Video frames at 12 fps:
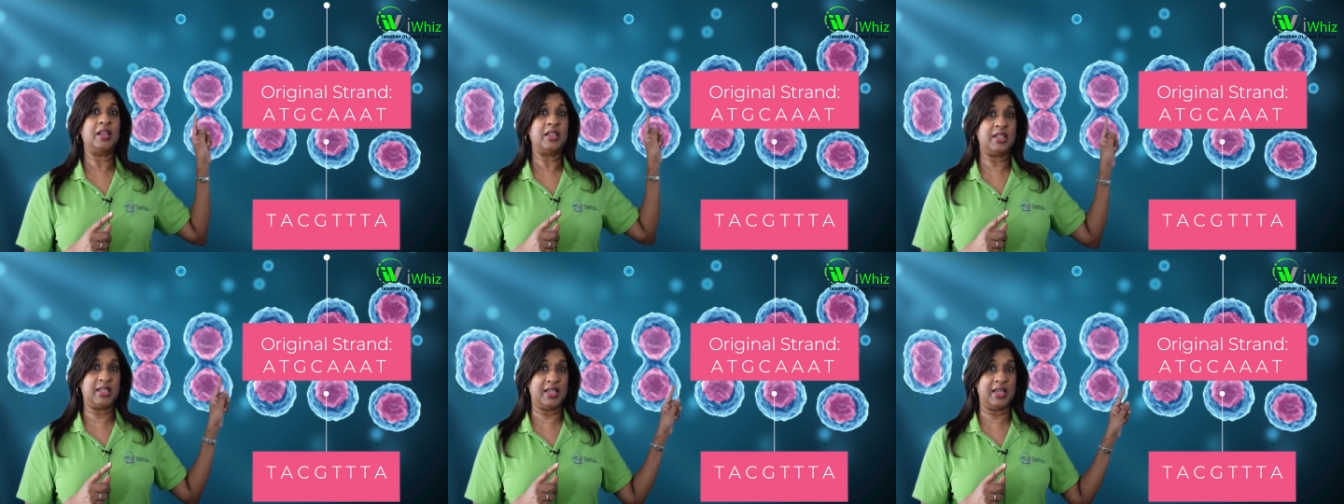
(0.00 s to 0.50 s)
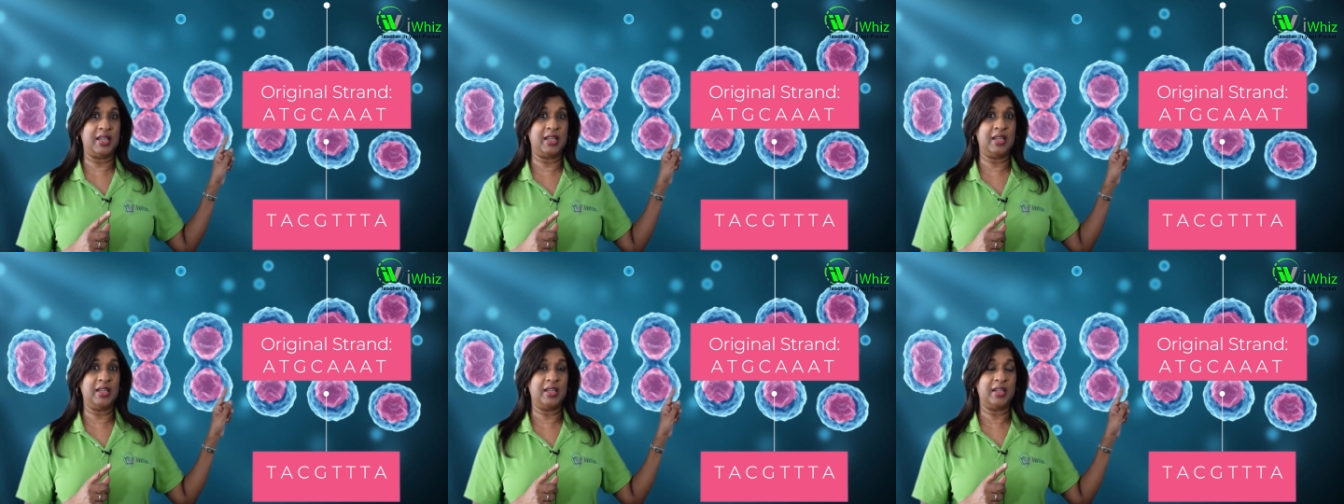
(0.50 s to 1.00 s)

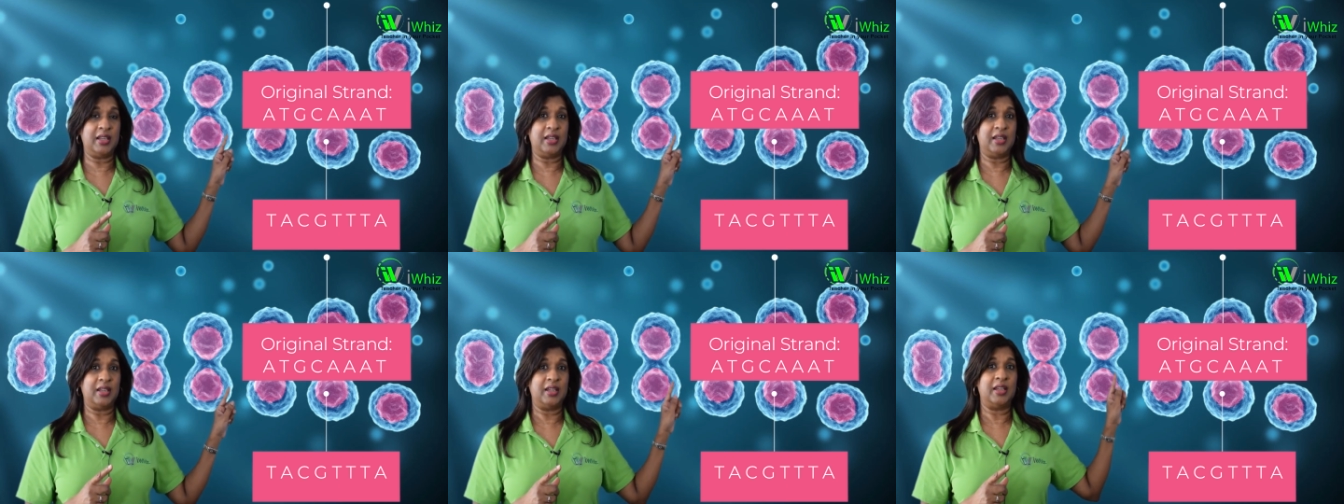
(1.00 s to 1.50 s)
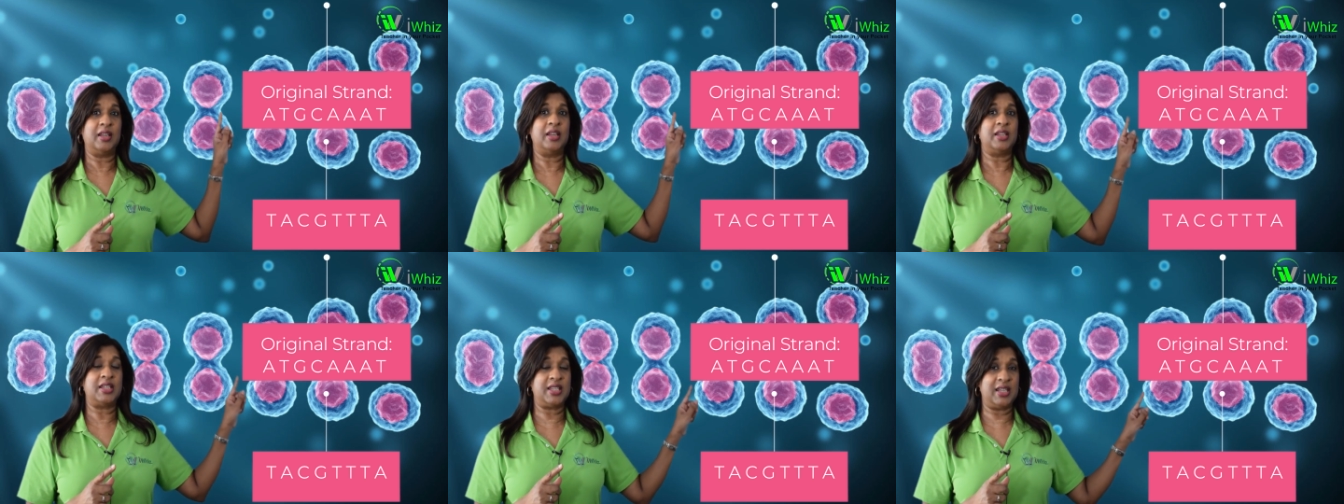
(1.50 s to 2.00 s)
T,
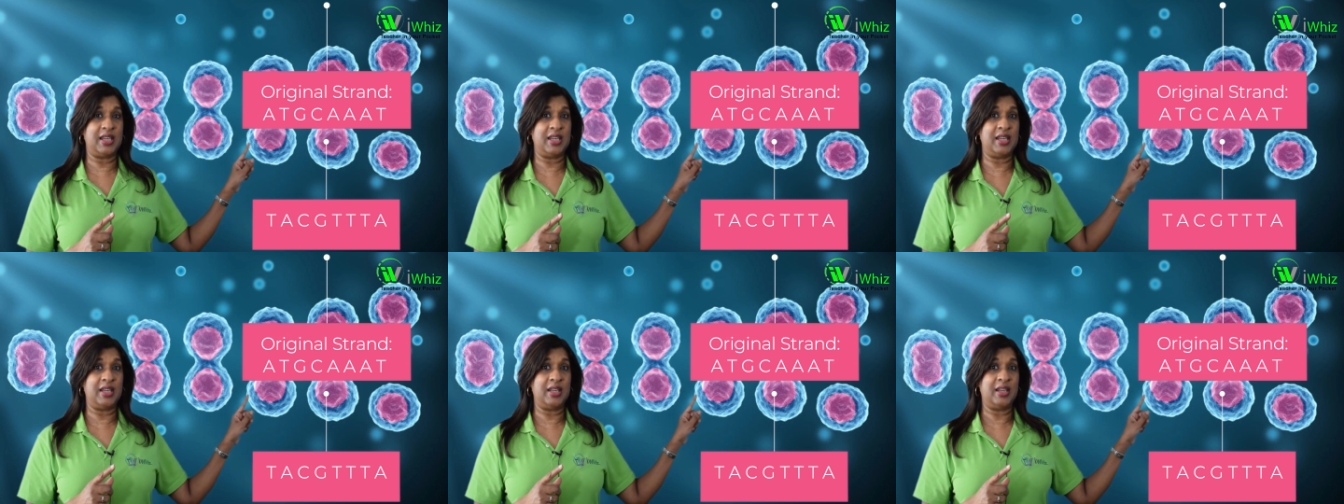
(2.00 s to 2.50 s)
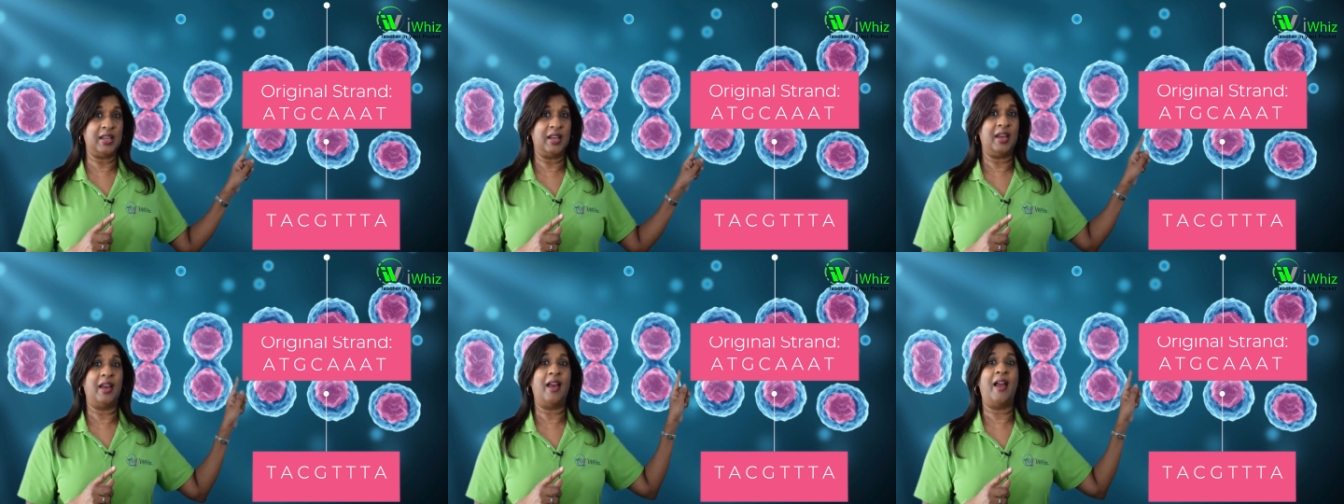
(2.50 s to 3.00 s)
T,
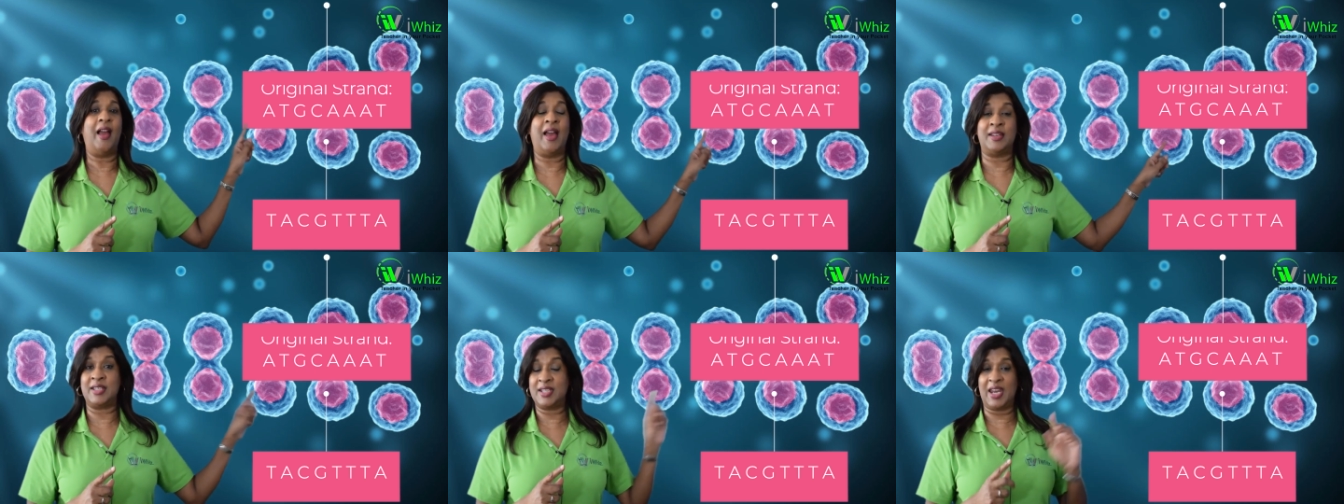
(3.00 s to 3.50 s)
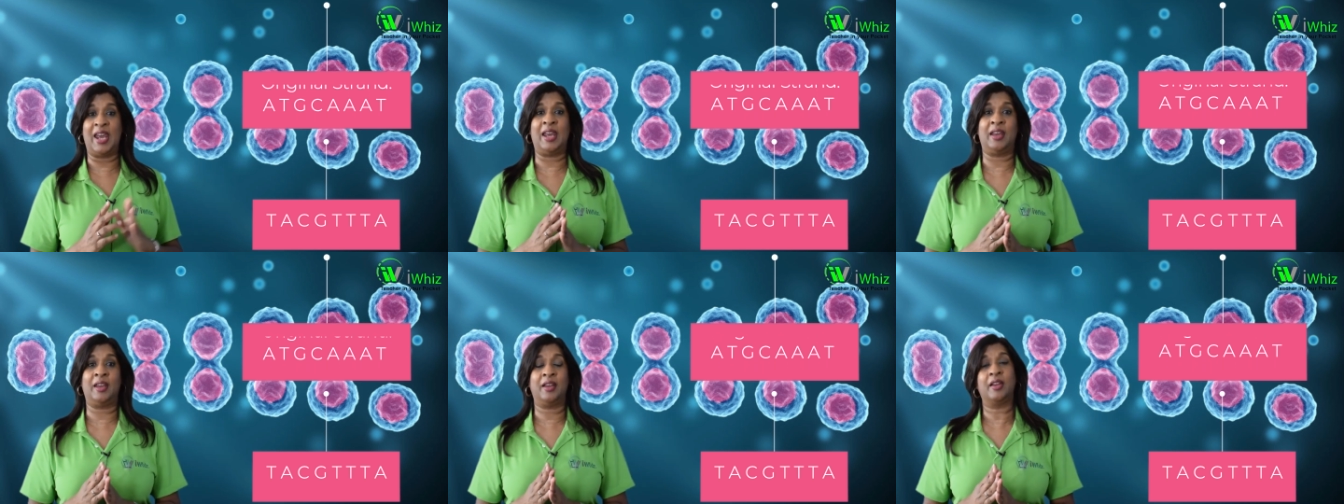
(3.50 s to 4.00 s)
and
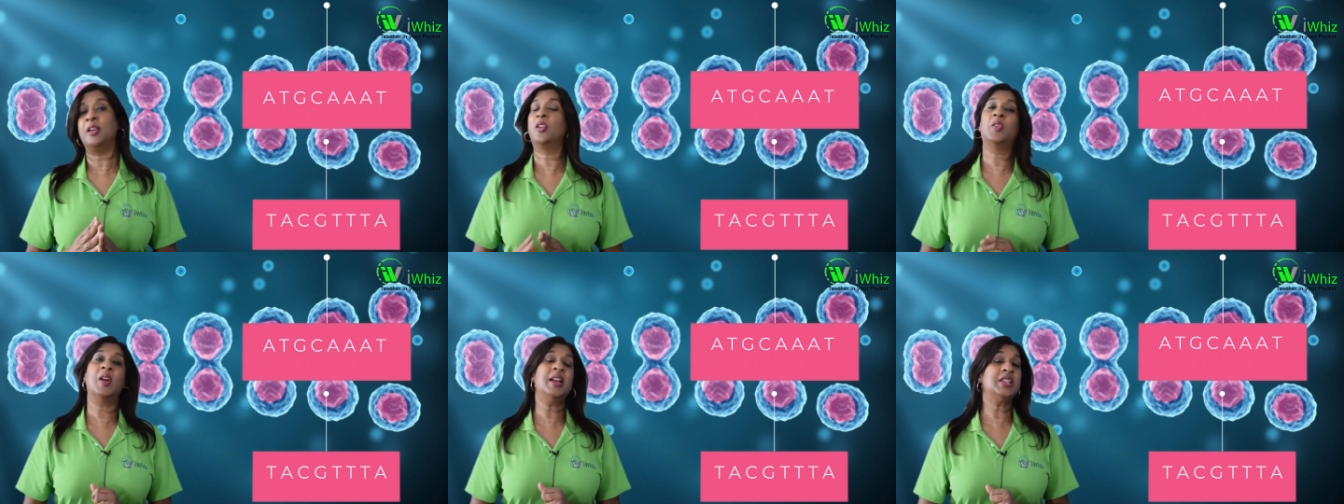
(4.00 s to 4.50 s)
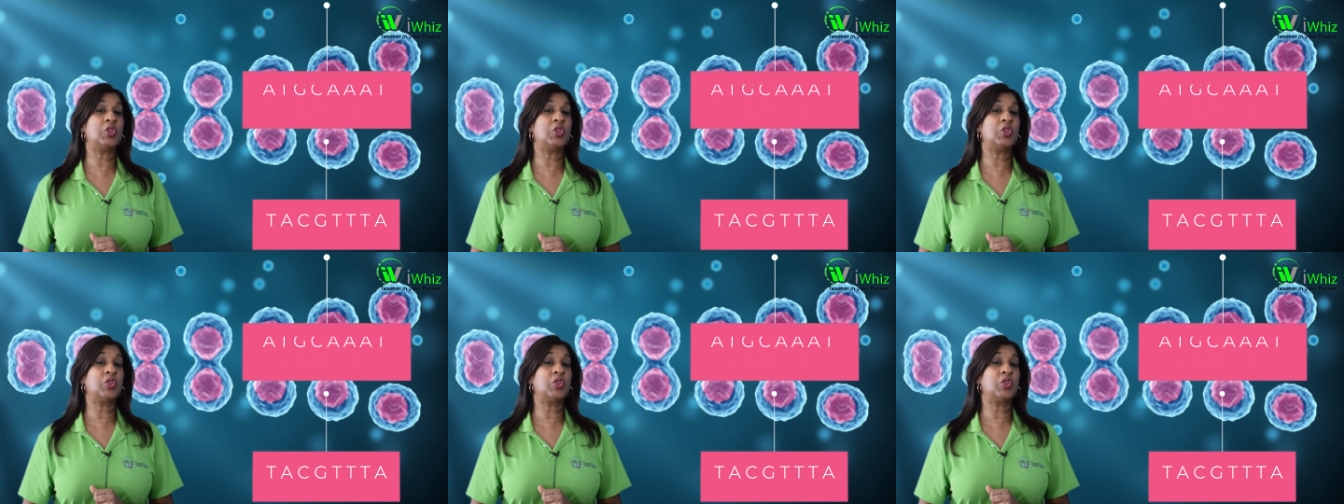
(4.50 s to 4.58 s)
A, right?